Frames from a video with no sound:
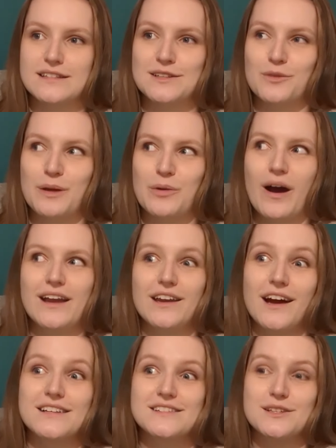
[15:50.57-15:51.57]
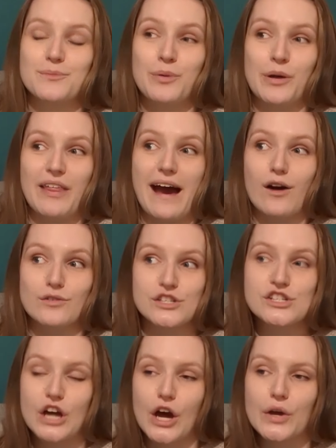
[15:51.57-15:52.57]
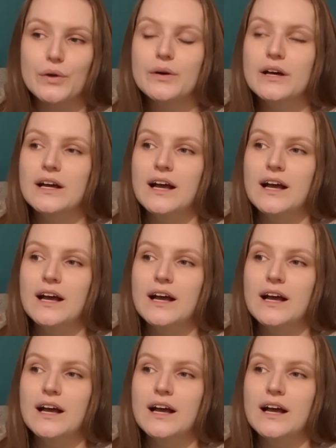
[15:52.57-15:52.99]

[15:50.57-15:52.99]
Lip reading: and it'd be quite nice to put that on show.